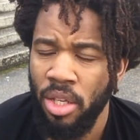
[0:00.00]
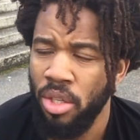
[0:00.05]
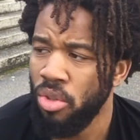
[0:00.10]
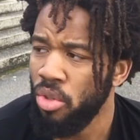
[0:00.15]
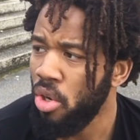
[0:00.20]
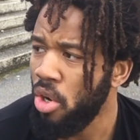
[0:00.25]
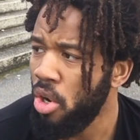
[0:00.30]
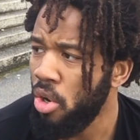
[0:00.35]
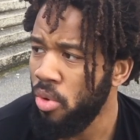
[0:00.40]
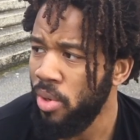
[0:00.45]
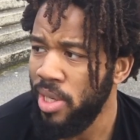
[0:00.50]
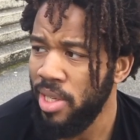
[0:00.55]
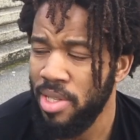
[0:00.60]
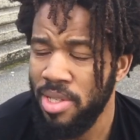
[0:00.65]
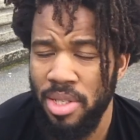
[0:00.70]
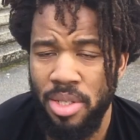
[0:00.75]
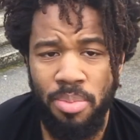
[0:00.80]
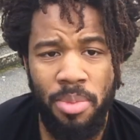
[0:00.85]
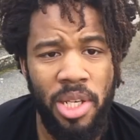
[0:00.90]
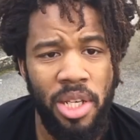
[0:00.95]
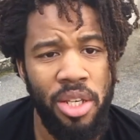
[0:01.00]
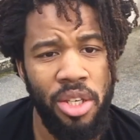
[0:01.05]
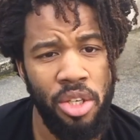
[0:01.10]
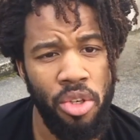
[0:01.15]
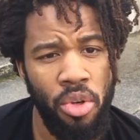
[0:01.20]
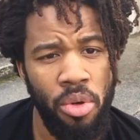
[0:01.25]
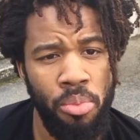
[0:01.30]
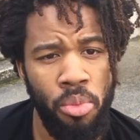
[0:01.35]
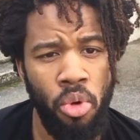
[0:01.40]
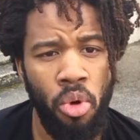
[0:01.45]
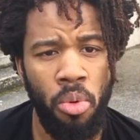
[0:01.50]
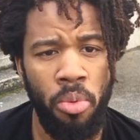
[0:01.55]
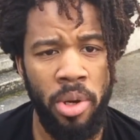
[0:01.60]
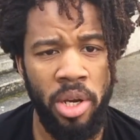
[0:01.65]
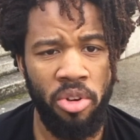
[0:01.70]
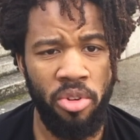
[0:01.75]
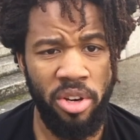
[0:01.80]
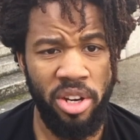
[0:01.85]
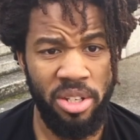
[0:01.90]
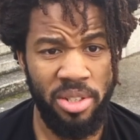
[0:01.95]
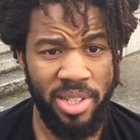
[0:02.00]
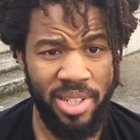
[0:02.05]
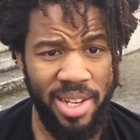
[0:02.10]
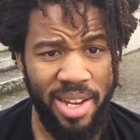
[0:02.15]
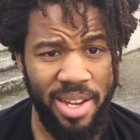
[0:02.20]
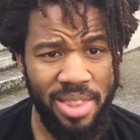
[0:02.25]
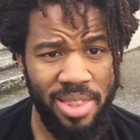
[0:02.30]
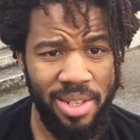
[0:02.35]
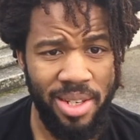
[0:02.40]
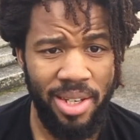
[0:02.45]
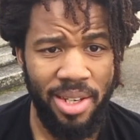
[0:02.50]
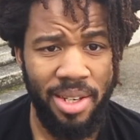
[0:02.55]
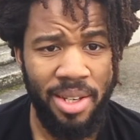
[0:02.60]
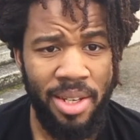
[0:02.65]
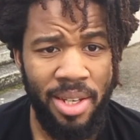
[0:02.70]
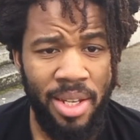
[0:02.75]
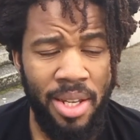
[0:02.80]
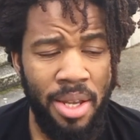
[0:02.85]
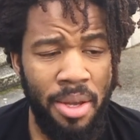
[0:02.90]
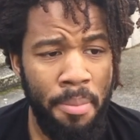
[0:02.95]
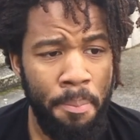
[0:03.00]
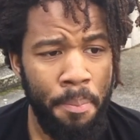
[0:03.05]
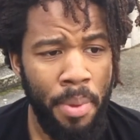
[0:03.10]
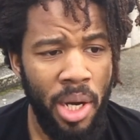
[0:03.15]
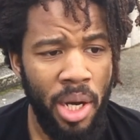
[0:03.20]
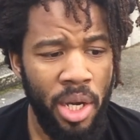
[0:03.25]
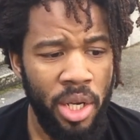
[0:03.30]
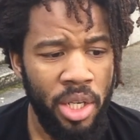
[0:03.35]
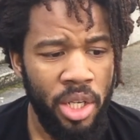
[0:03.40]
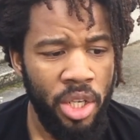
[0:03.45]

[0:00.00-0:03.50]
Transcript: not only is this making you a more well-rounded athlete but